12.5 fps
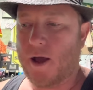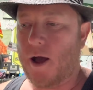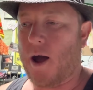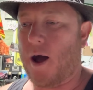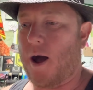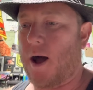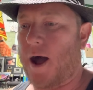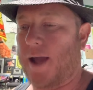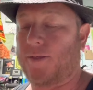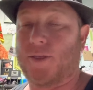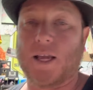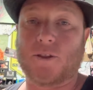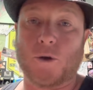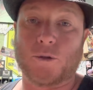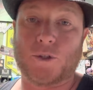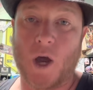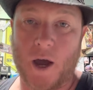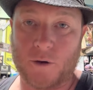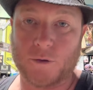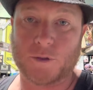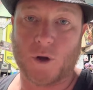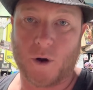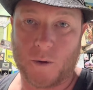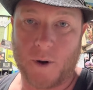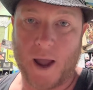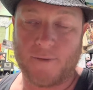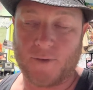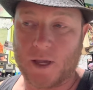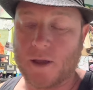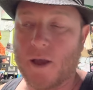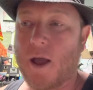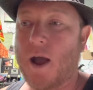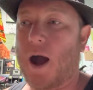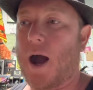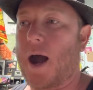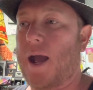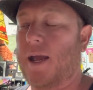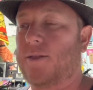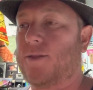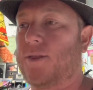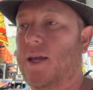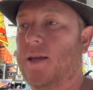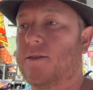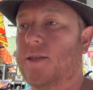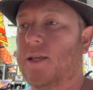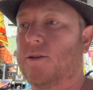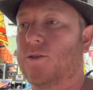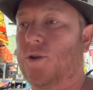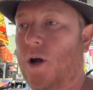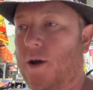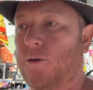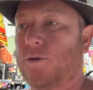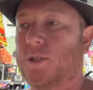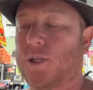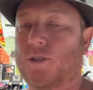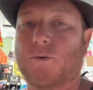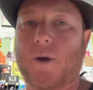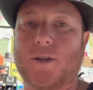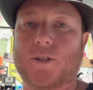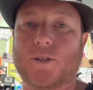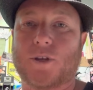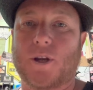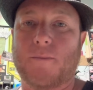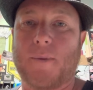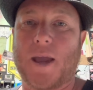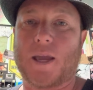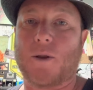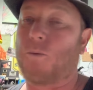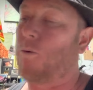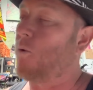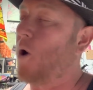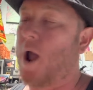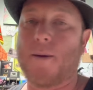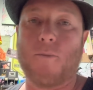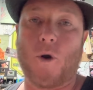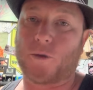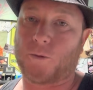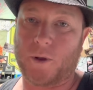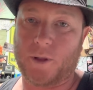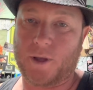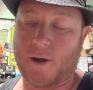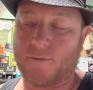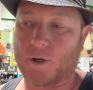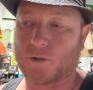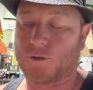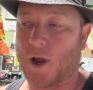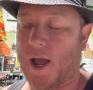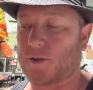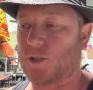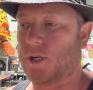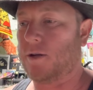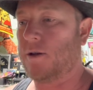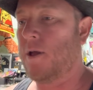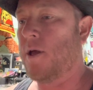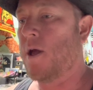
I think those tunnels are arriving. I think that the tunnel situation is going to make it way more thrilling of an attraction.